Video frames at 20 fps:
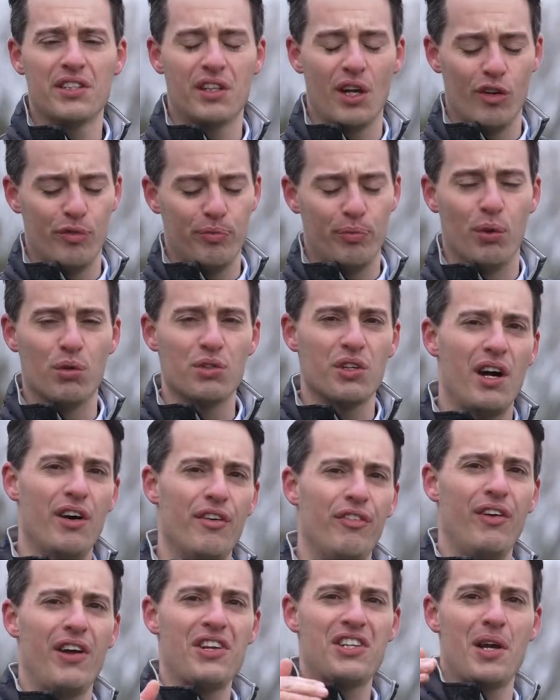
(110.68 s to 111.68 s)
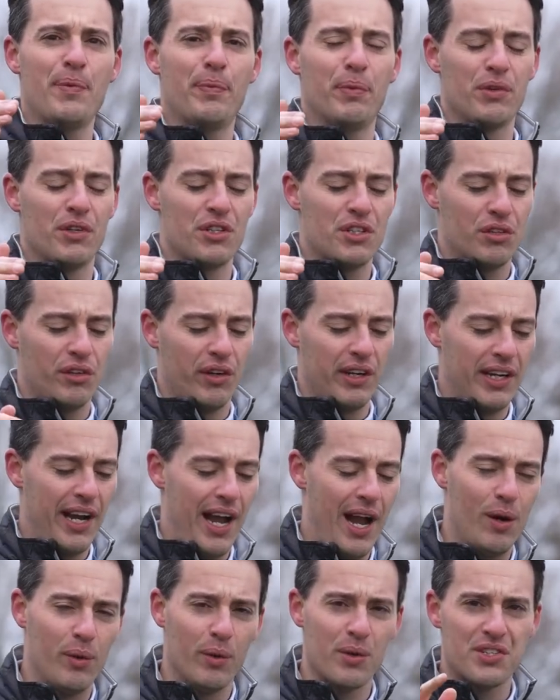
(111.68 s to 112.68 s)
golf balls. I'll flash it up on your screen
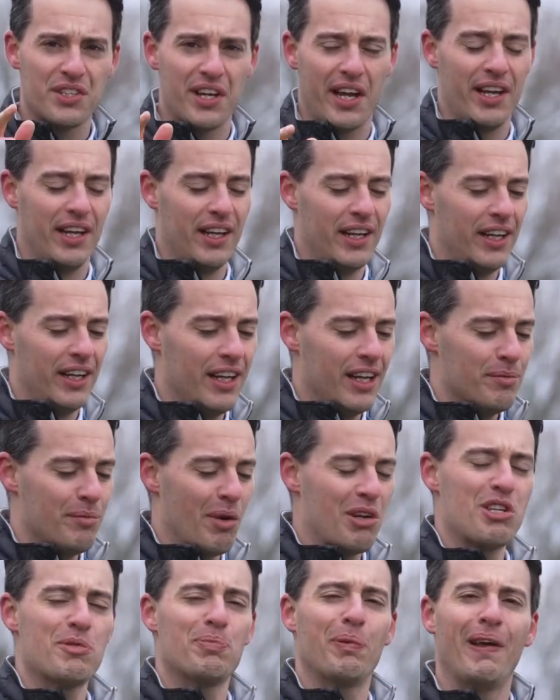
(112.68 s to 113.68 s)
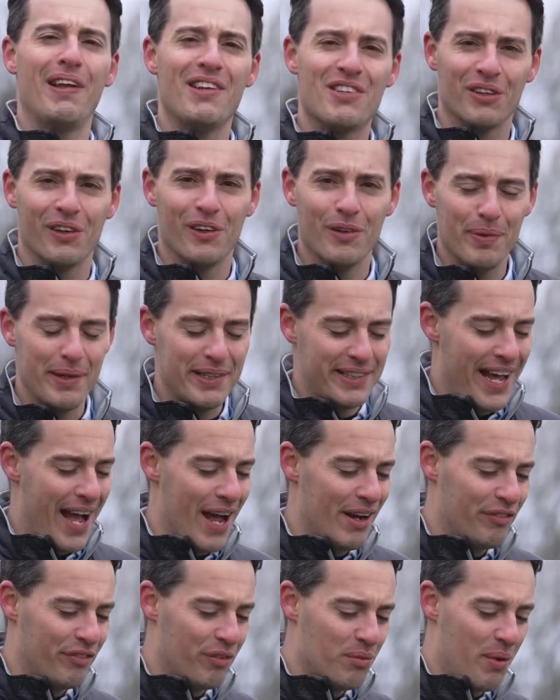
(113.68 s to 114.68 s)
now. I would say my speeds are a little bit
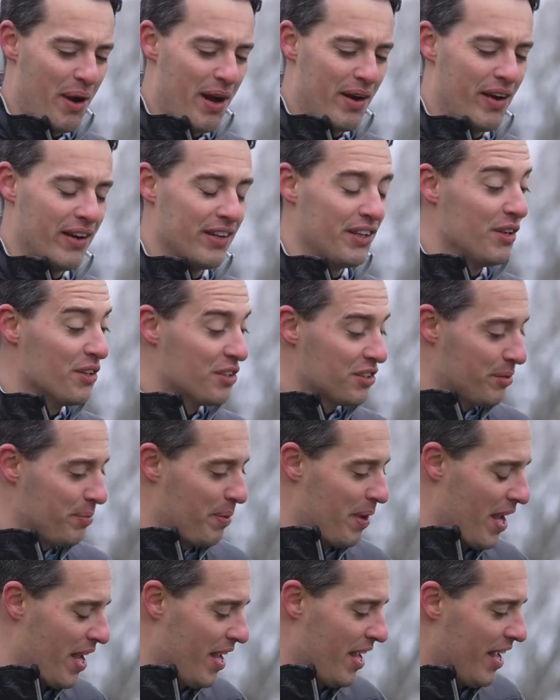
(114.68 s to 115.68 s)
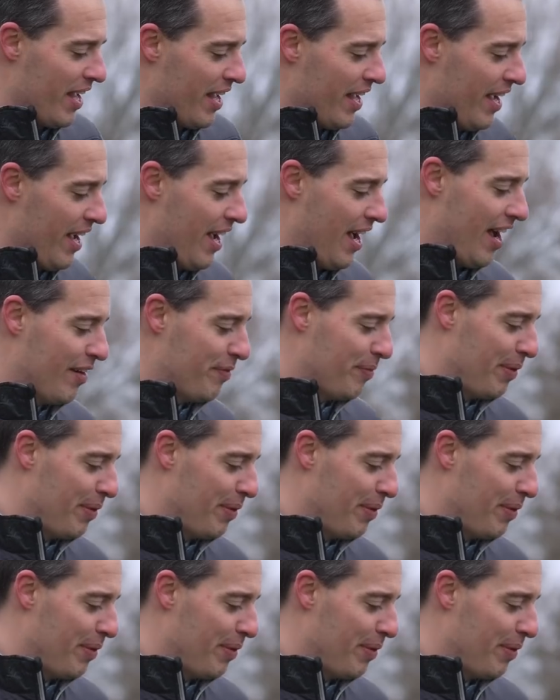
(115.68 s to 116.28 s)
down from where I used to be. Have